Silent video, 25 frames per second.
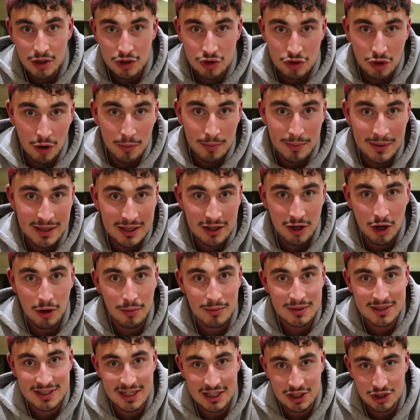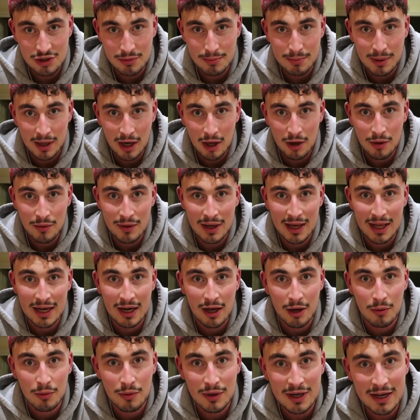drop them in the comment section below and
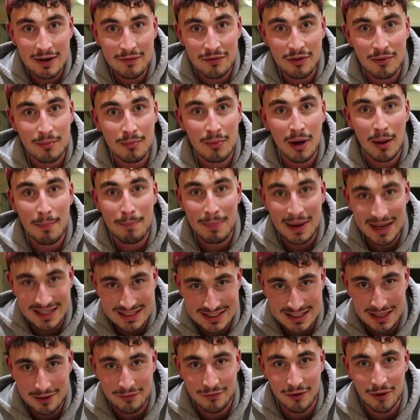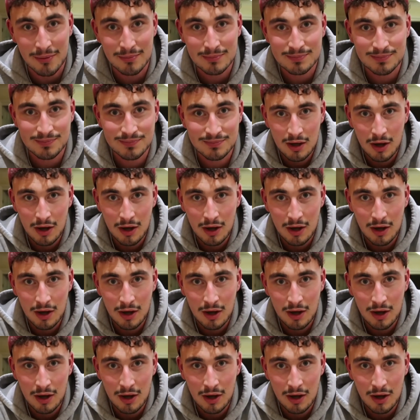I will give them my best effort.